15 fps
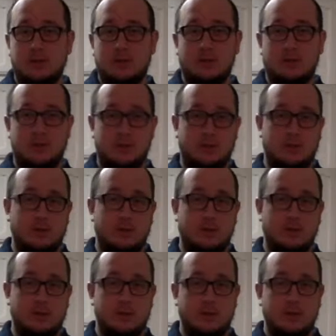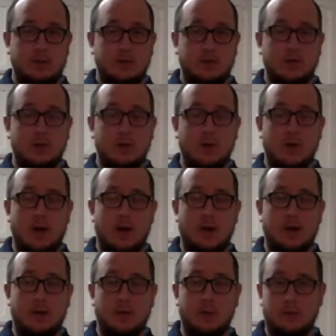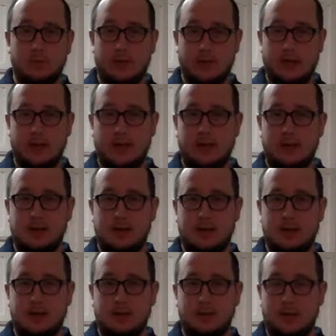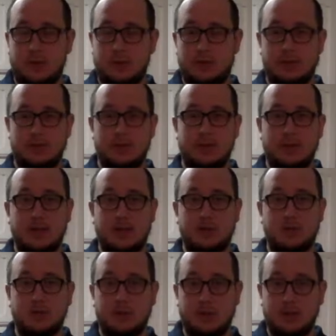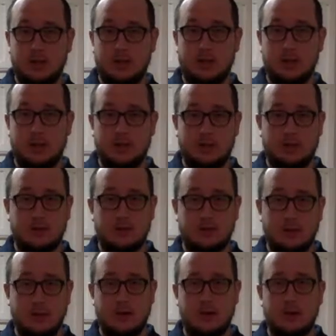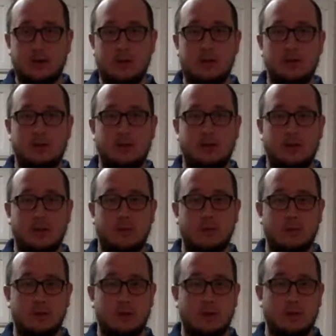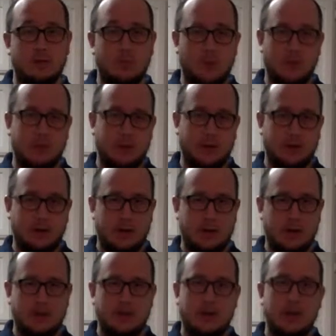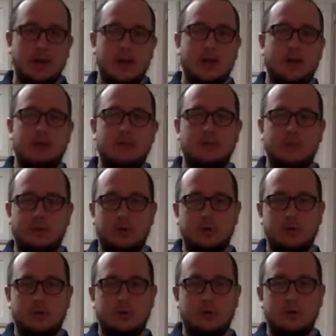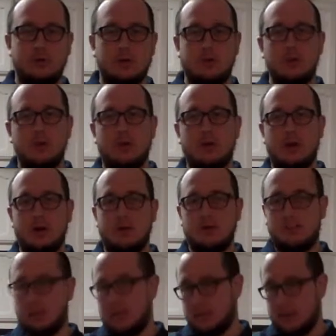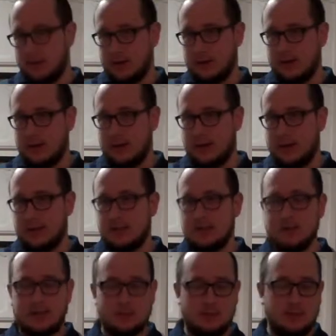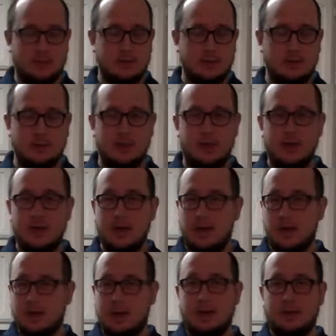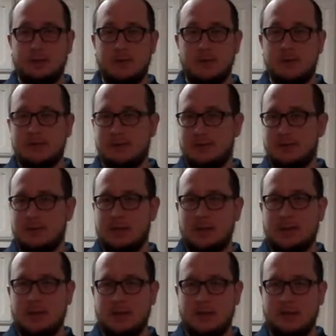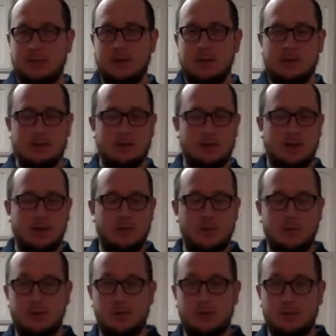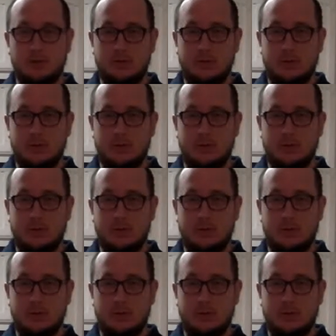is our demonstrative speech, so I went right ahead and went with something that is really near and dear to my heart. It's my grandmother's Harvey Wallbanger cake. And for those of you who don't know what a Harvey Wallbanger cake is, it's basically a cake mix. It can be any cake mix. I'm going with